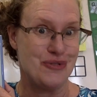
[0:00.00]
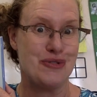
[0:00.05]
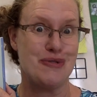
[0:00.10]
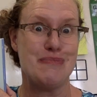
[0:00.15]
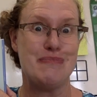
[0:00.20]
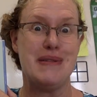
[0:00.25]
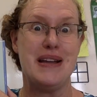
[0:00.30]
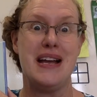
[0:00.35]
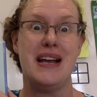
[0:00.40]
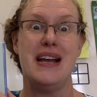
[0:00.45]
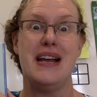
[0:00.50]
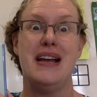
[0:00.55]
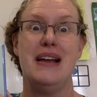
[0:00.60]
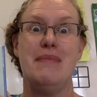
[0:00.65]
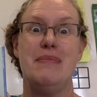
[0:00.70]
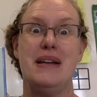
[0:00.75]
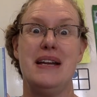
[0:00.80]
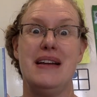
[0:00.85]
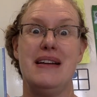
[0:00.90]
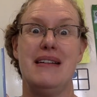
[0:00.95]
Or
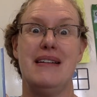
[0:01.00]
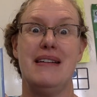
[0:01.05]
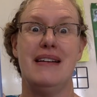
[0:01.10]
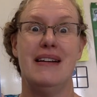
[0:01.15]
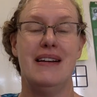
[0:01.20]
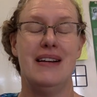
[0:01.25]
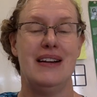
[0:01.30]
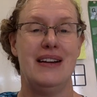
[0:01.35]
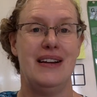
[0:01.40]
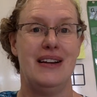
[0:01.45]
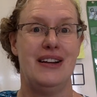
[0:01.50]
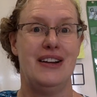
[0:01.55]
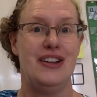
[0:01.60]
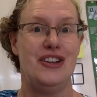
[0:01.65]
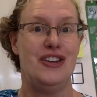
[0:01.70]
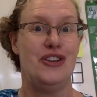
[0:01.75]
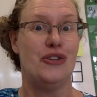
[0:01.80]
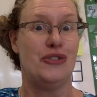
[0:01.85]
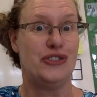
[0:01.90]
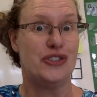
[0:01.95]
maybe
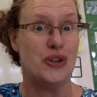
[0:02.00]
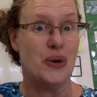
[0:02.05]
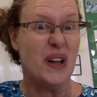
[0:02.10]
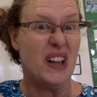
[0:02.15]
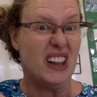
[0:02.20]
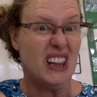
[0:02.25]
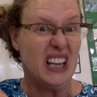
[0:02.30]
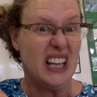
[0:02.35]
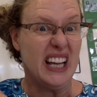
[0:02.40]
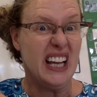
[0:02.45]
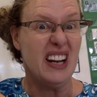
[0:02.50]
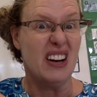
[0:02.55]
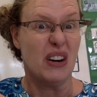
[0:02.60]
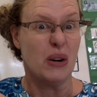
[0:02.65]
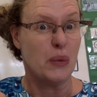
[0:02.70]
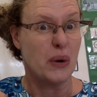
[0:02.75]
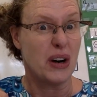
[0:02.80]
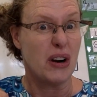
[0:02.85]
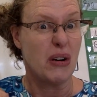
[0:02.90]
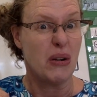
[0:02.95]
you'll do it later
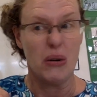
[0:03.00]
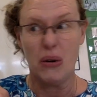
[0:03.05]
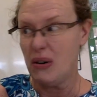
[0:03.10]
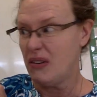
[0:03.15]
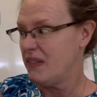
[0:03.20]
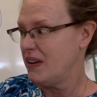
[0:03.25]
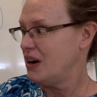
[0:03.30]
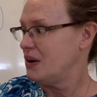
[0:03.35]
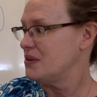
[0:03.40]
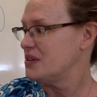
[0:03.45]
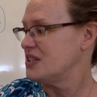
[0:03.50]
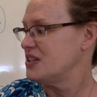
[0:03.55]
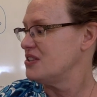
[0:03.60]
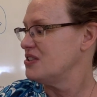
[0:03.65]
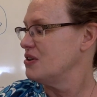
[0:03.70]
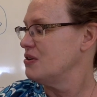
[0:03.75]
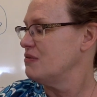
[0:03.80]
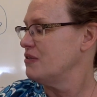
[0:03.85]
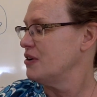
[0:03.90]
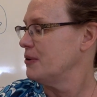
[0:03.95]
when coronavirus is
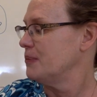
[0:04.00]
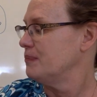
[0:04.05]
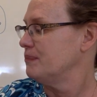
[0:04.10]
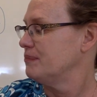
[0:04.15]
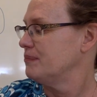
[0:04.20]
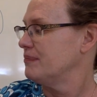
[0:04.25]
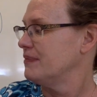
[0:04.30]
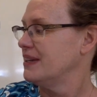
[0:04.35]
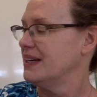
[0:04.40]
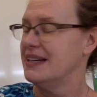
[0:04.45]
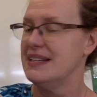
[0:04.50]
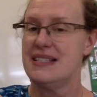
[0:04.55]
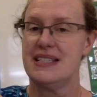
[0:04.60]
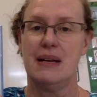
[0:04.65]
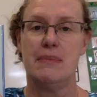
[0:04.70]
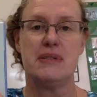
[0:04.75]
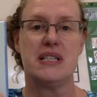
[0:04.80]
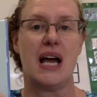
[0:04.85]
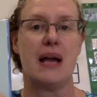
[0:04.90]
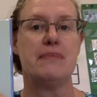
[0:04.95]
over.
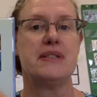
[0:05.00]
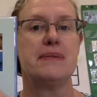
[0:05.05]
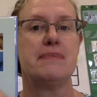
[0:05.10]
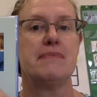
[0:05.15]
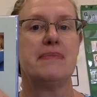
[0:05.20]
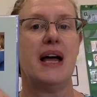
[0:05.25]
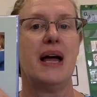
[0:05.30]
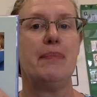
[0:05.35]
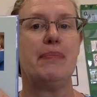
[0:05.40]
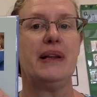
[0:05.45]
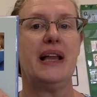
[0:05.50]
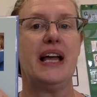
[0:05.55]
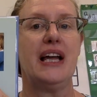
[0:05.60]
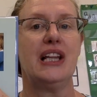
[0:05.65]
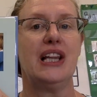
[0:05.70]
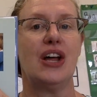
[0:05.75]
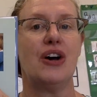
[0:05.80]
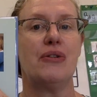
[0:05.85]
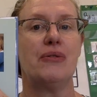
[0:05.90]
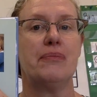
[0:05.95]
Sometimes I play
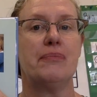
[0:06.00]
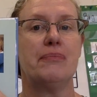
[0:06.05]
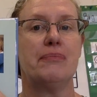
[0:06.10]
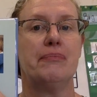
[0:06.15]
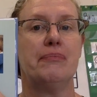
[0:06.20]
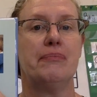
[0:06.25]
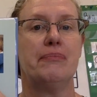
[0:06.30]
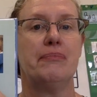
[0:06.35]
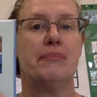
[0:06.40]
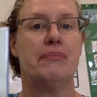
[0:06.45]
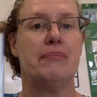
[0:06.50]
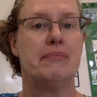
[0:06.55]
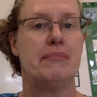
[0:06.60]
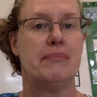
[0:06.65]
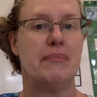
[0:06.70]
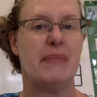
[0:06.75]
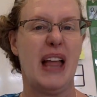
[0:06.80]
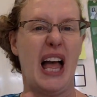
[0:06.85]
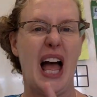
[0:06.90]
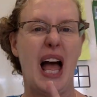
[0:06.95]
alone.
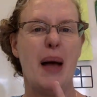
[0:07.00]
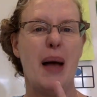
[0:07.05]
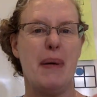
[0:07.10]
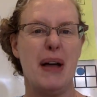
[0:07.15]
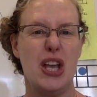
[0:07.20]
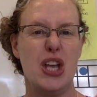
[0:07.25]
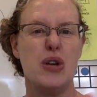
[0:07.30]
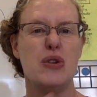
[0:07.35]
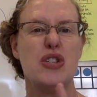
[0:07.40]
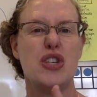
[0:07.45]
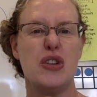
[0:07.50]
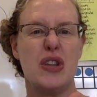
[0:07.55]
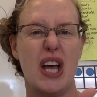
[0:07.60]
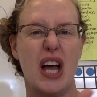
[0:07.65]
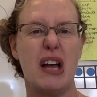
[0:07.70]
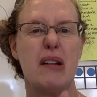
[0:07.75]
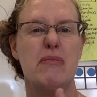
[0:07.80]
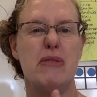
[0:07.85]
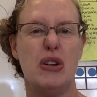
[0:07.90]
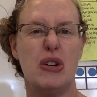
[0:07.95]
I bet you do
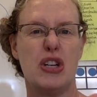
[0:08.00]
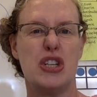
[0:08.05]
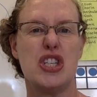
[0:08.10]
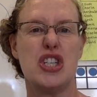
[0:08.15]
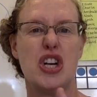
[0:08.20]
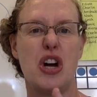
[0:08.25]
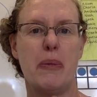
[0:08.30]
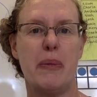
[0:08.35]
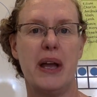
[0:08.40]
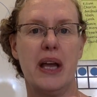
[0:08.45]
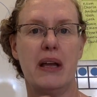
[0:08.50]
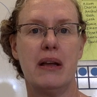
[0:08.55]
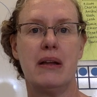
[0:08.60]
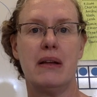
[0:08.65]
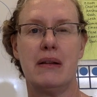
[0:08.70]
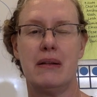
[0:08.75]
that. You can show me.